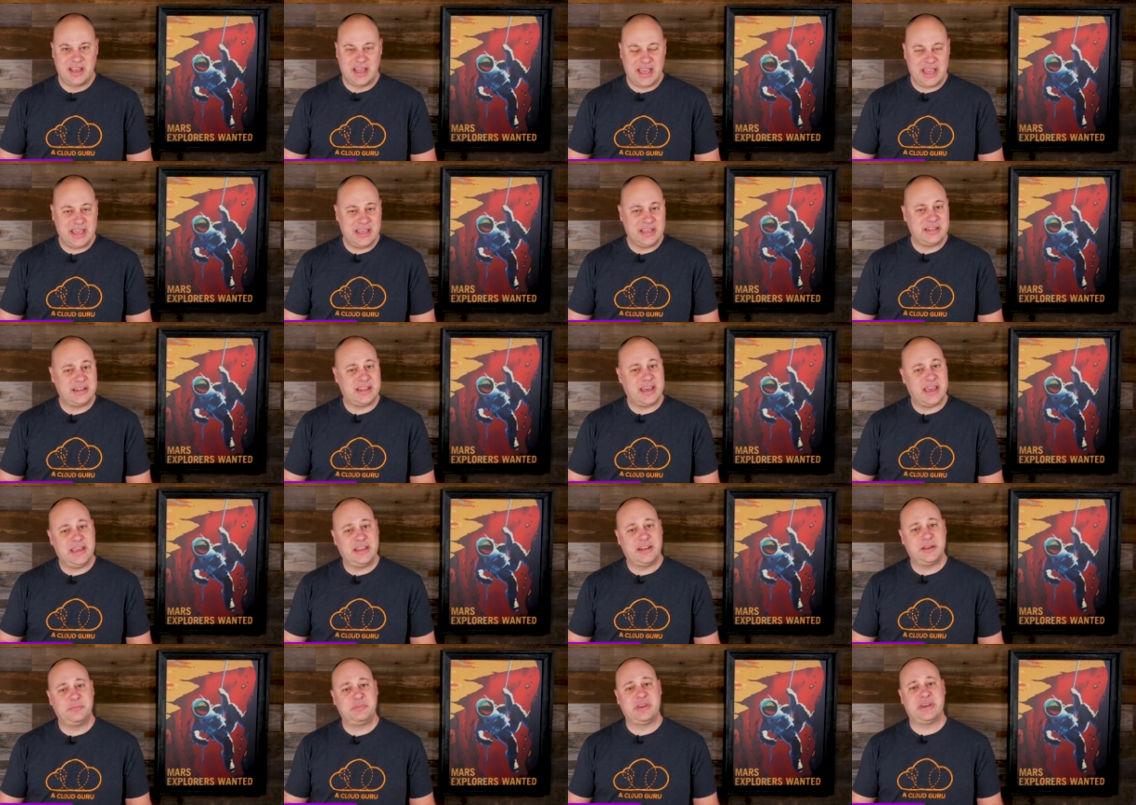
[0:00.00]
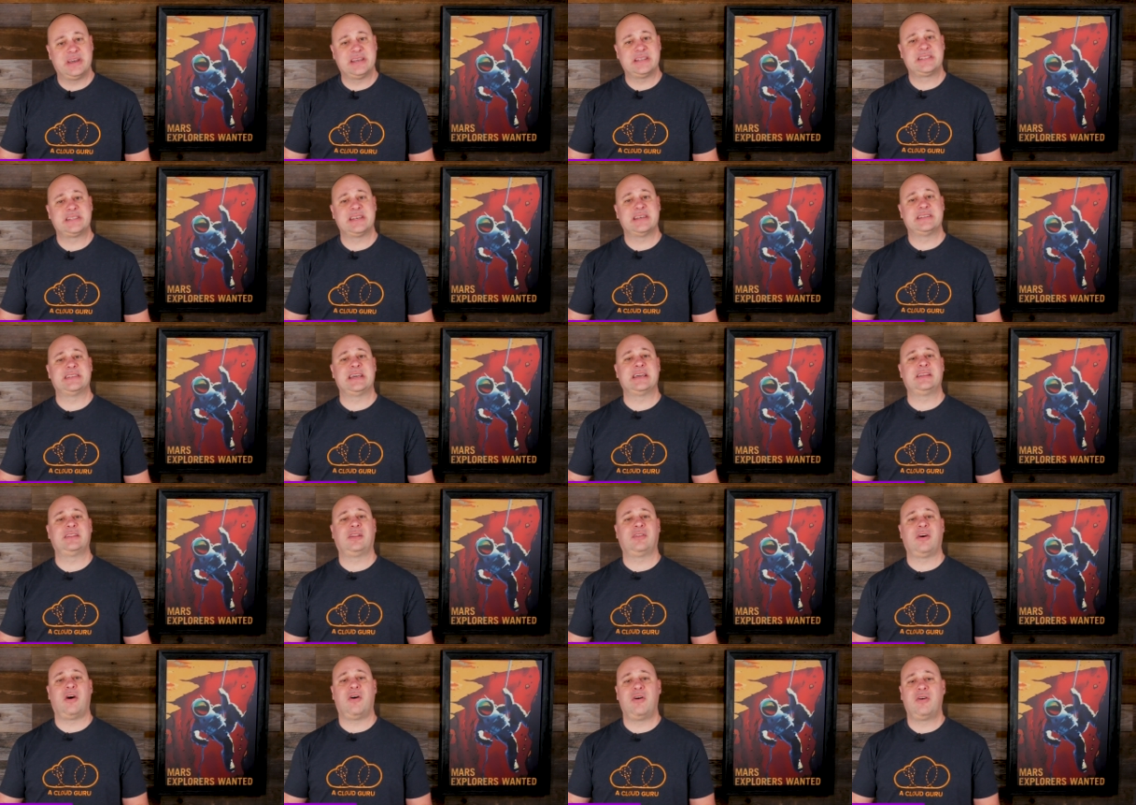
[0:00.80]
And AWS has a
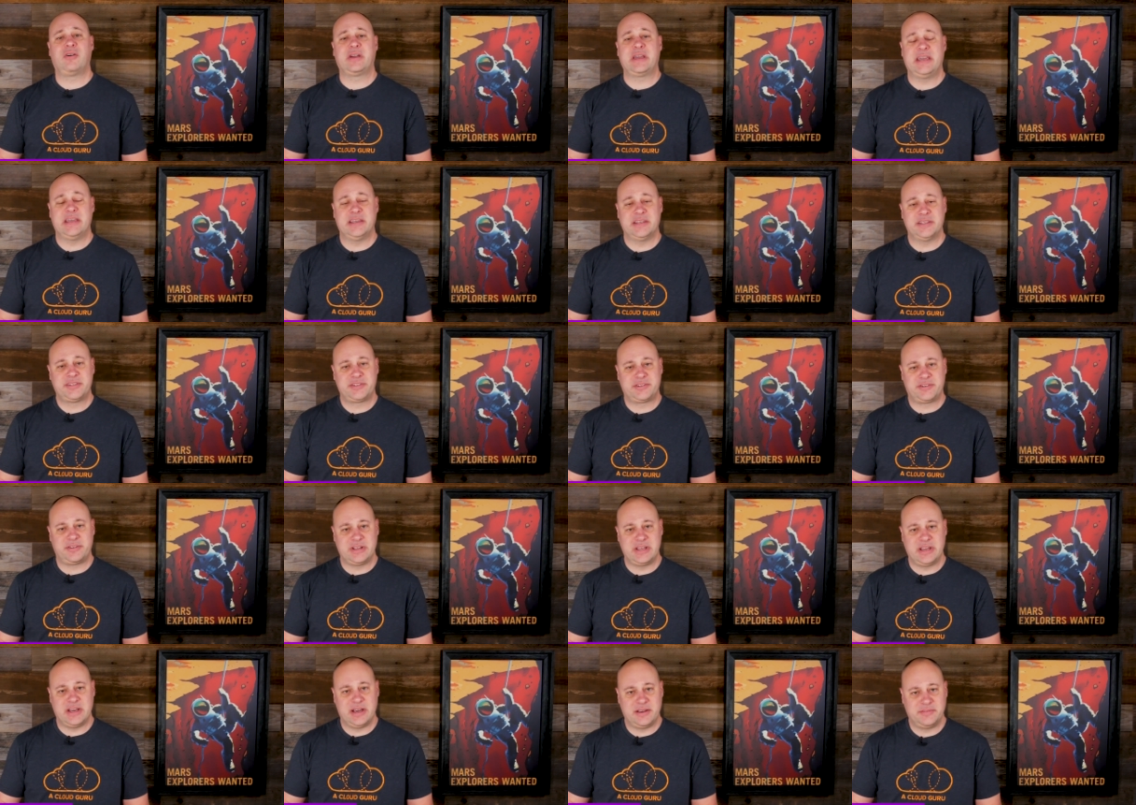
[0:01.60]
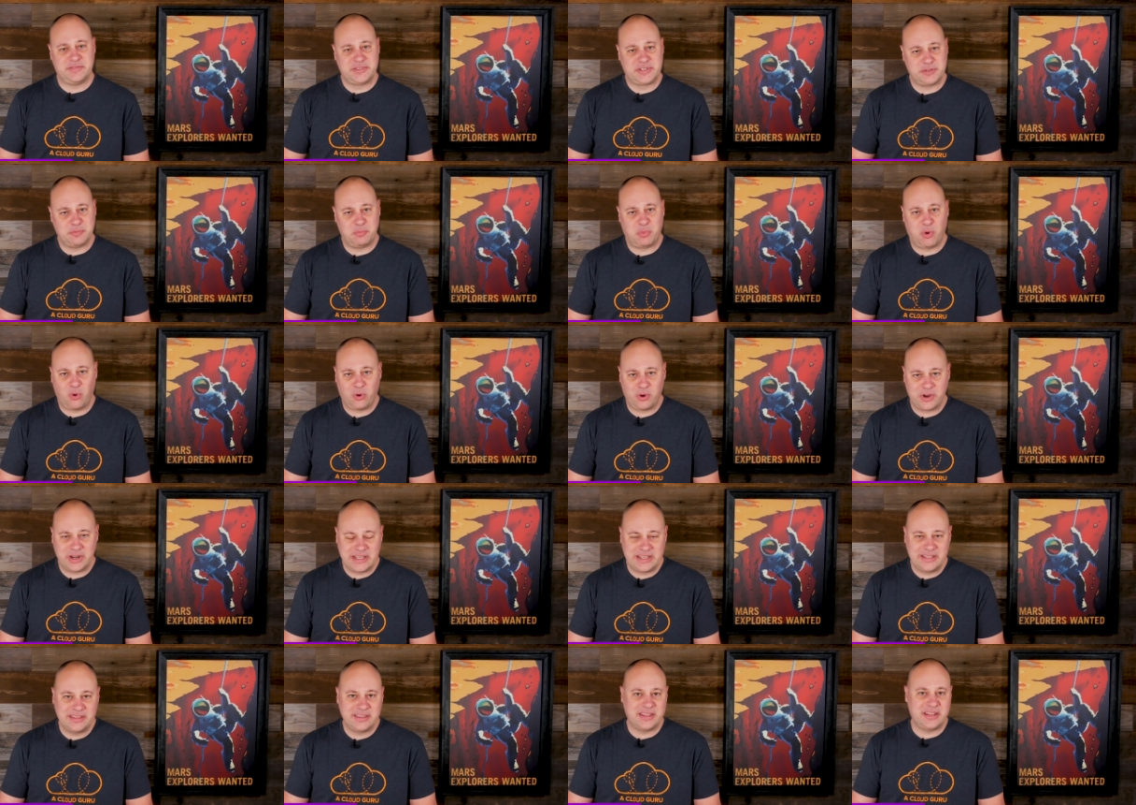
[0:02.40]
long history of
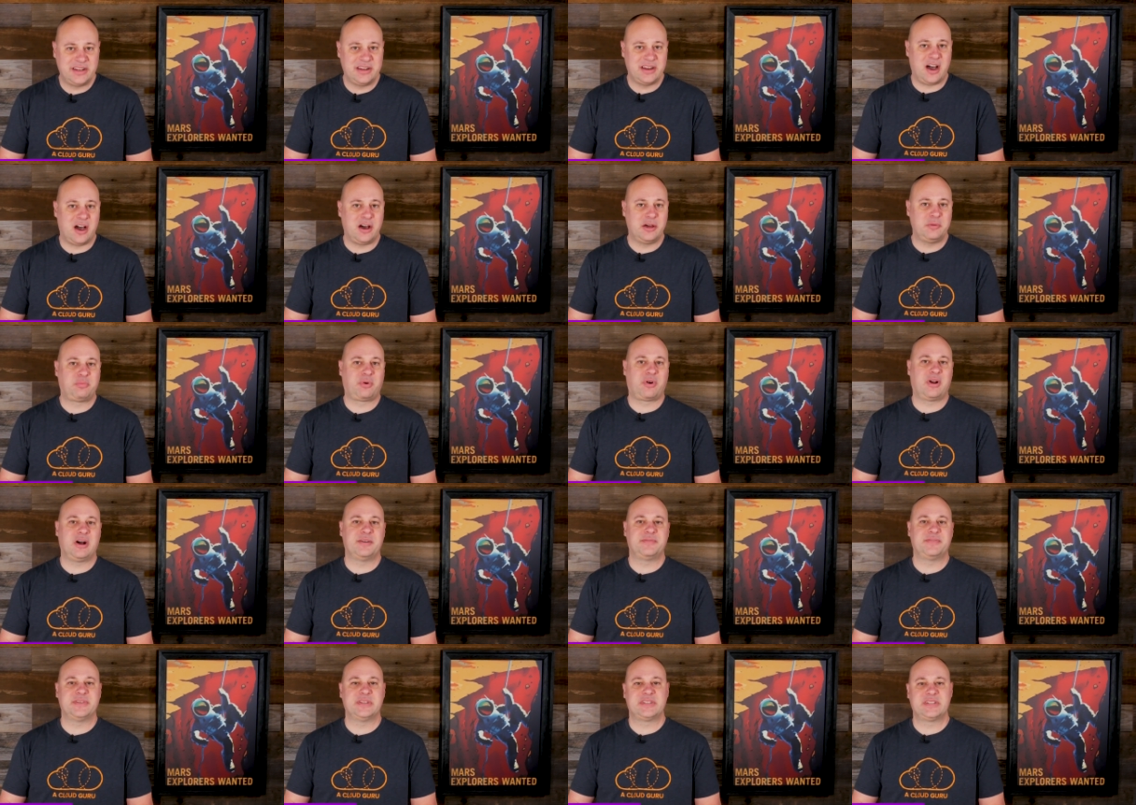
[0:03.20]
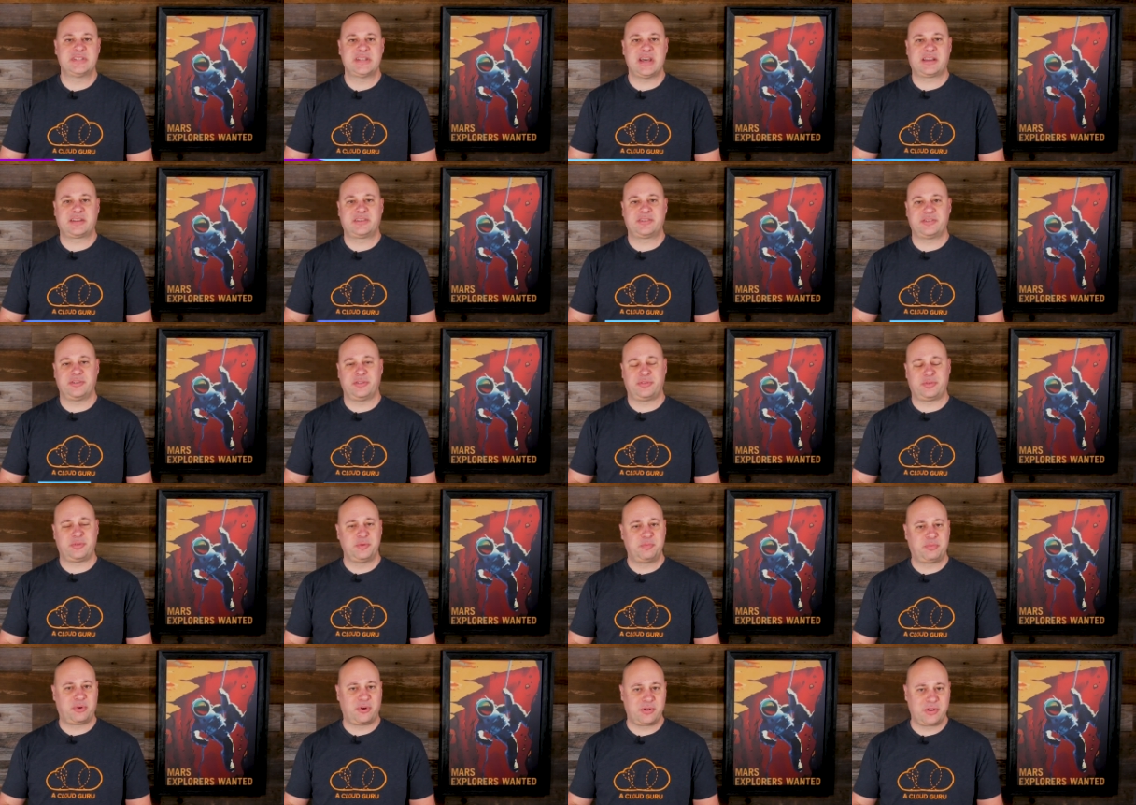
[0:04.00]
supporting the nonprofit sector
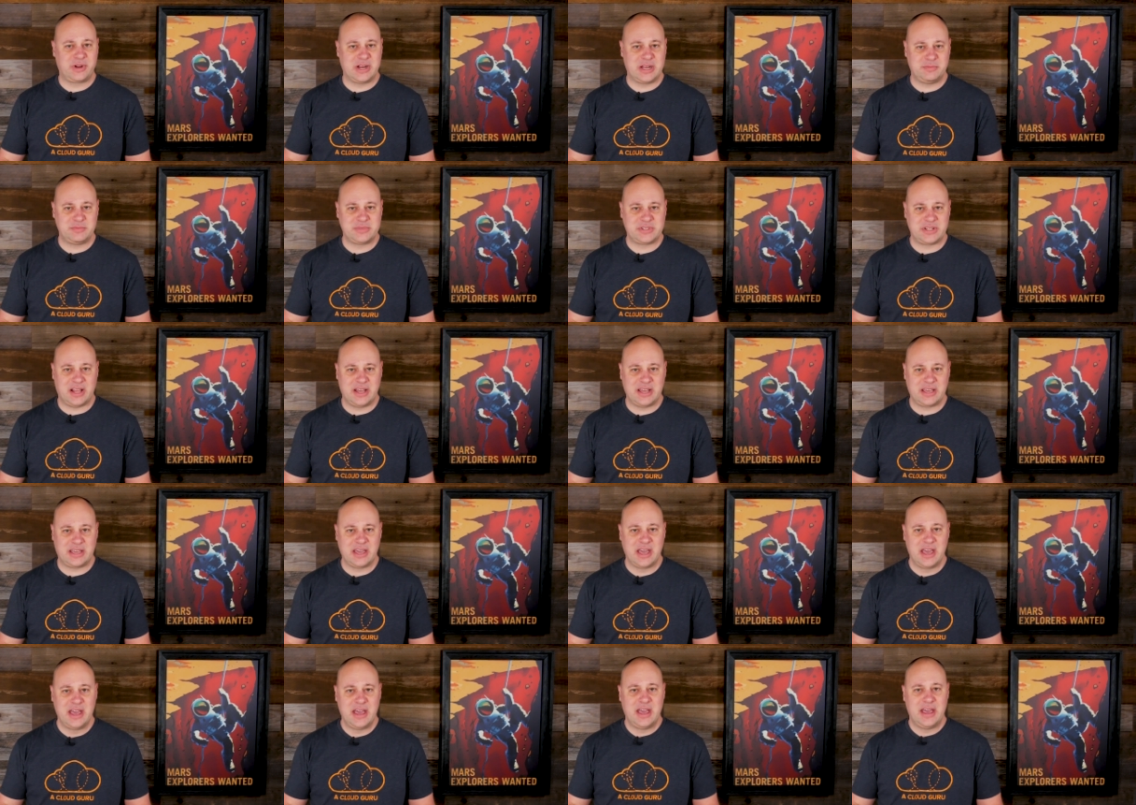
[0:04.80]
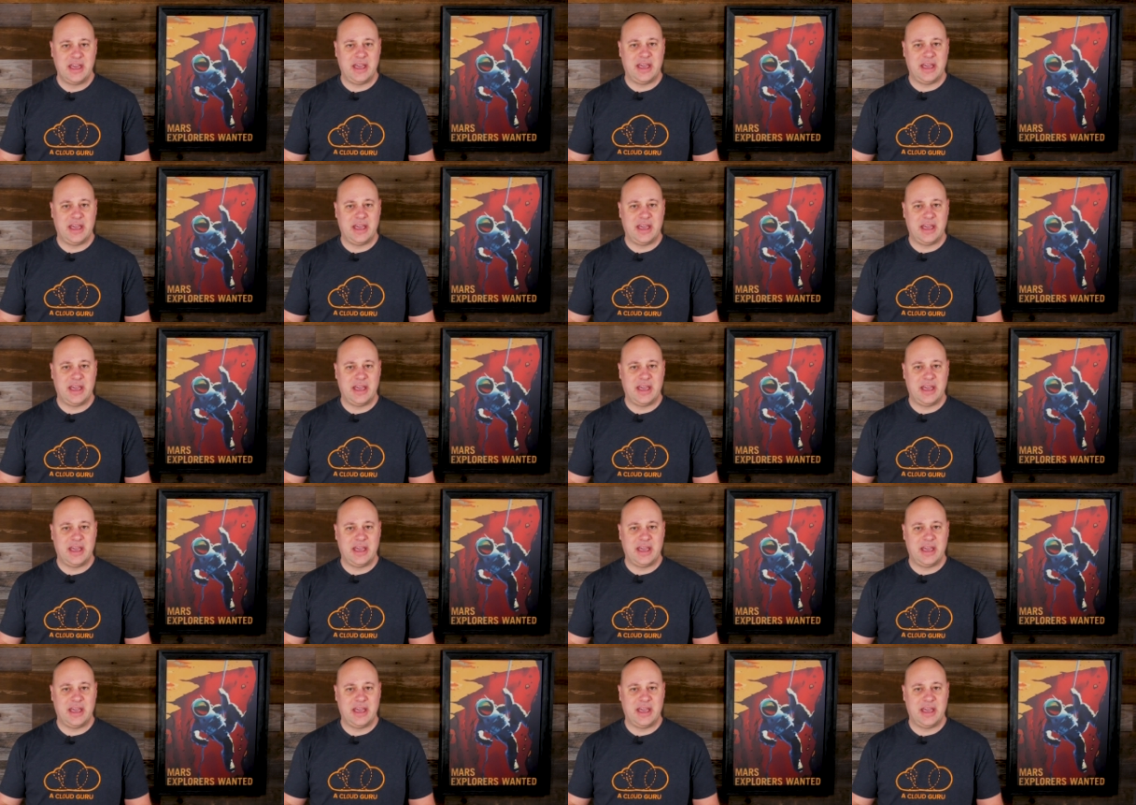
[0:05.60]
through programs like